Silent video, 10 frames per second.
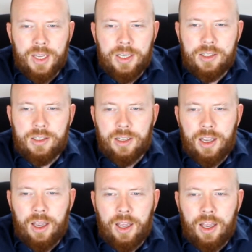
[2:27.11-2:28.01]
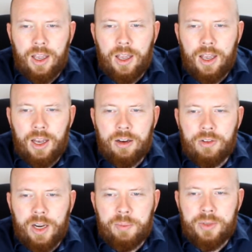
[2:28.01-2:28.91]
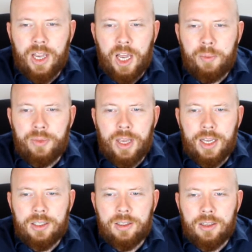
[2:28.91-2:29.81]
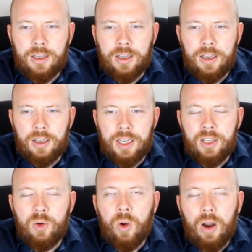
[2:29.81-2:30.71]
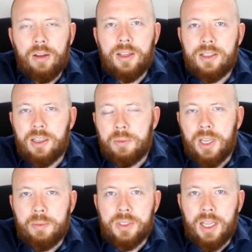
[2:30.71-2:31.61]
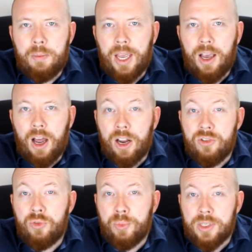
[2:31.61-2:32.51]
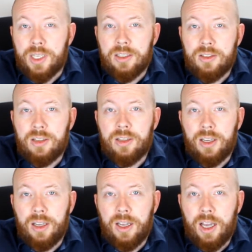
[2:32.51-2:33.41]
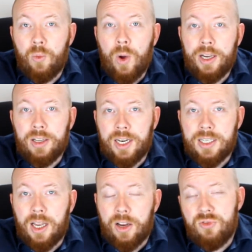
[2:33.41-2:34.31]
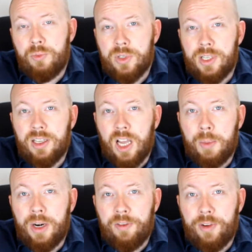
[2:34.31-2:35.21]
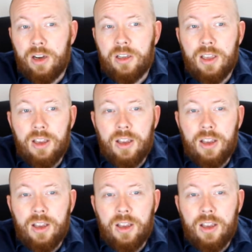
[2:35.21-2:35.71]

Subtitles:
is a grape type that in Loire sometimes they make 100% a wine that is 100% Cabernet Franc.